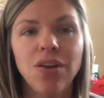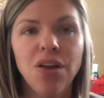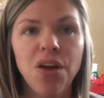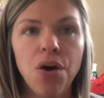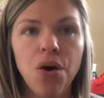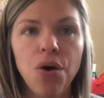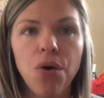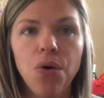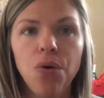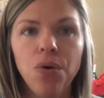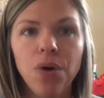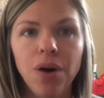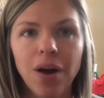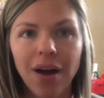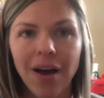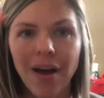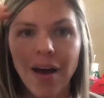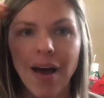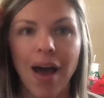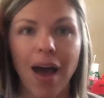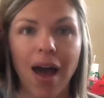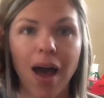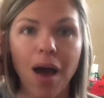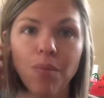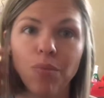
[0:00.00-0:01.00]
know
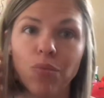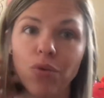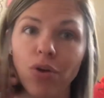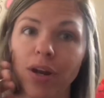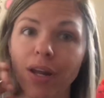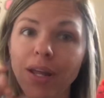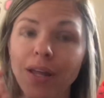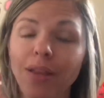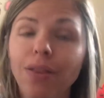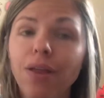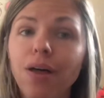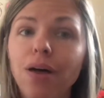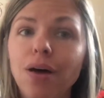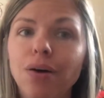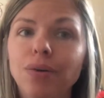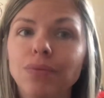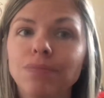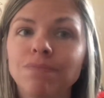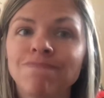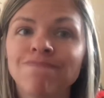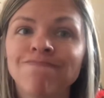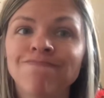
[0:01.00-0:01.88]
I'm running low.